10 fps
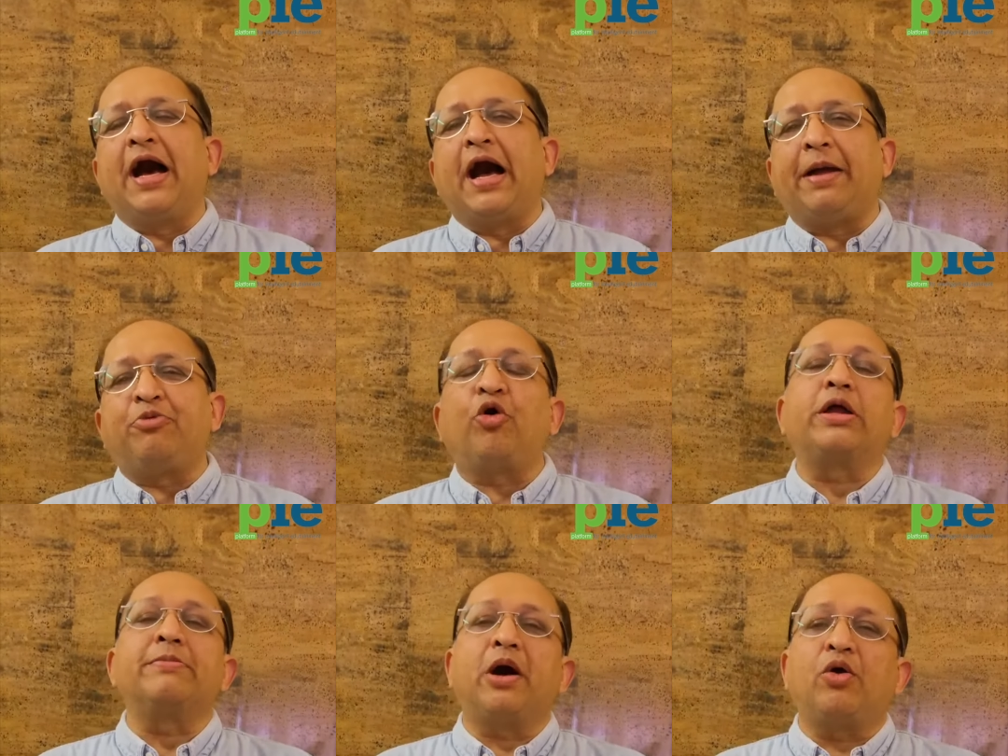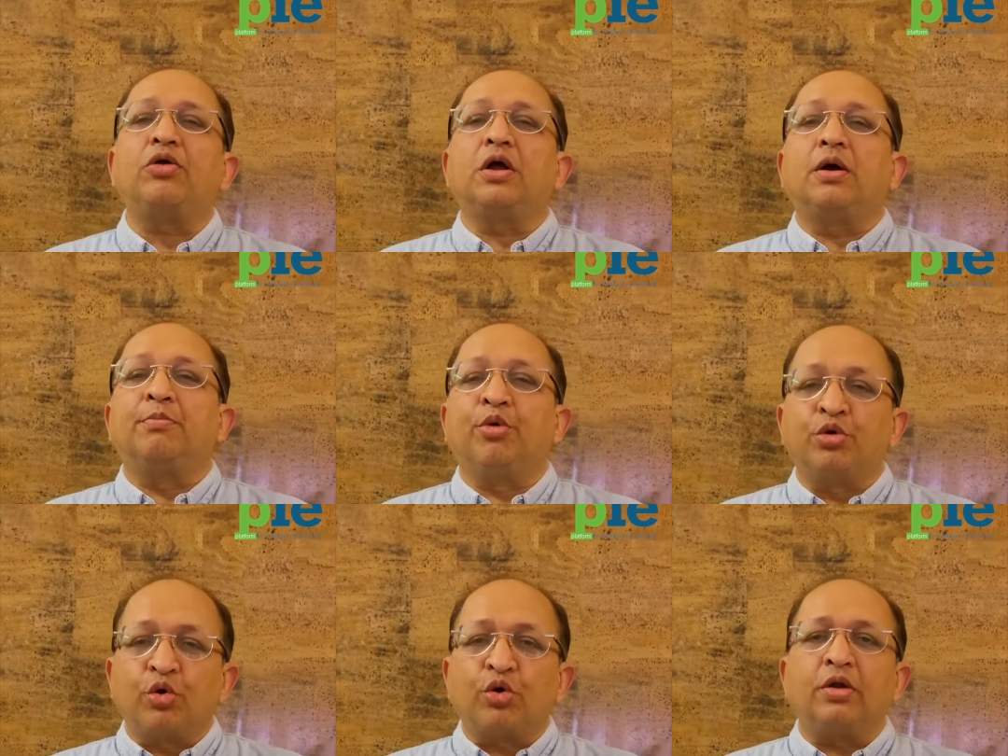I'm talking about
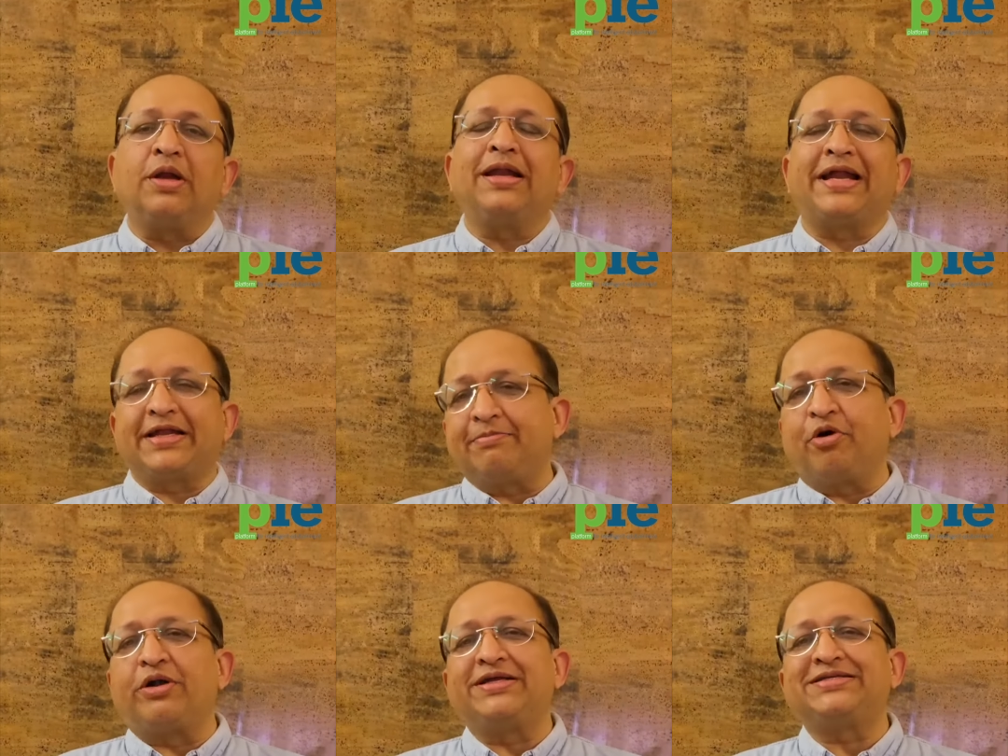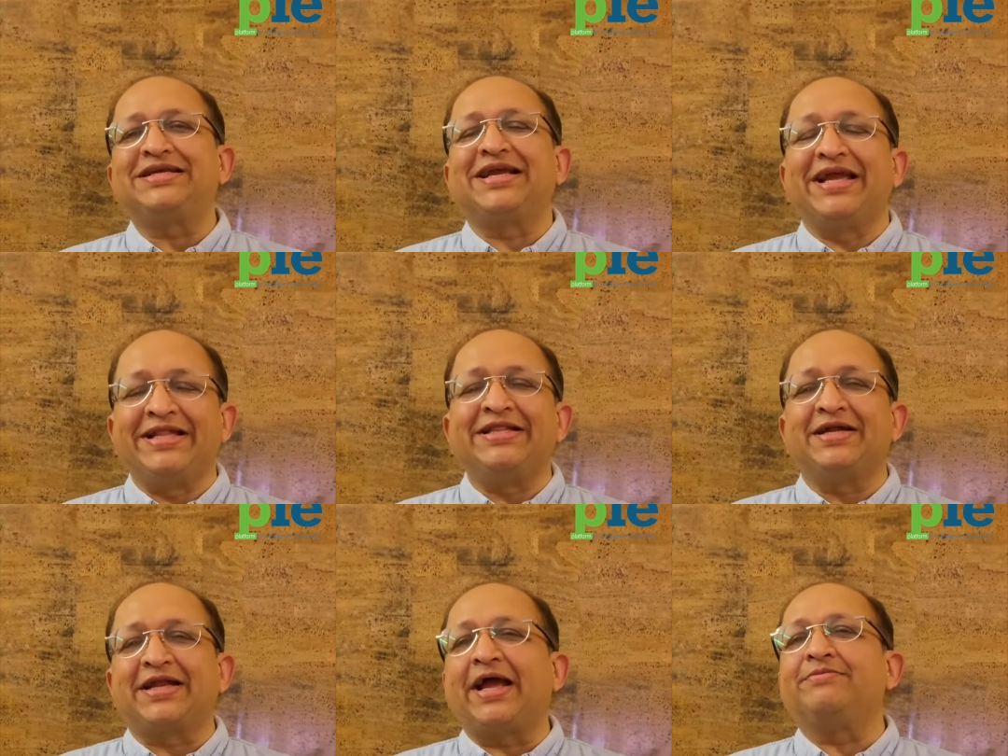monoclonal antibodies in
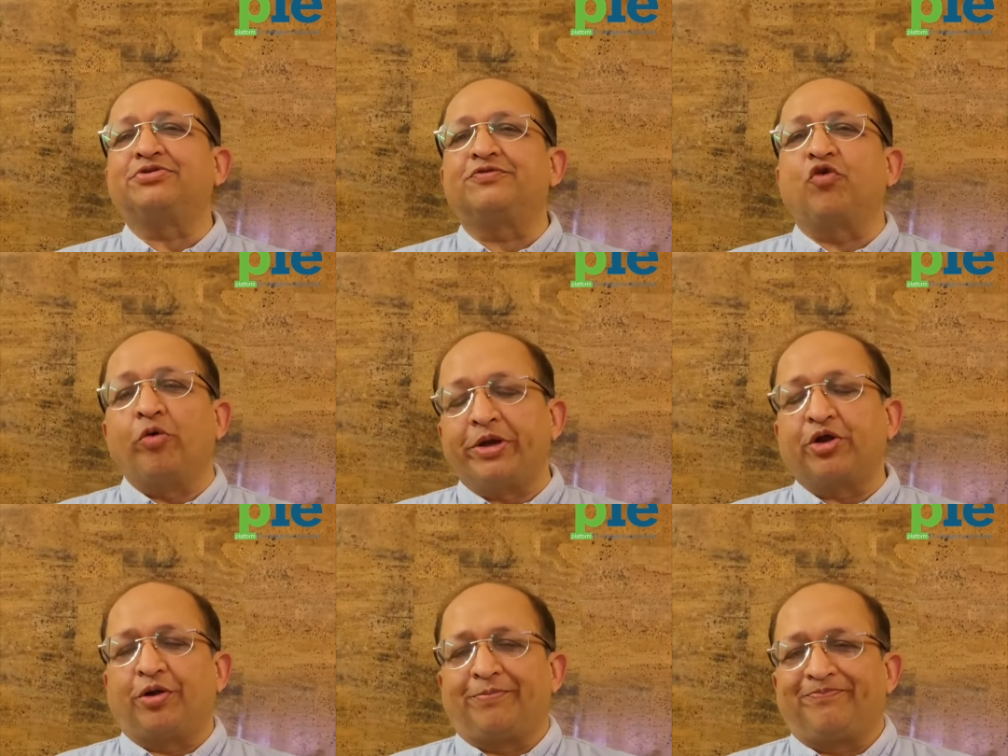the times of Omicron.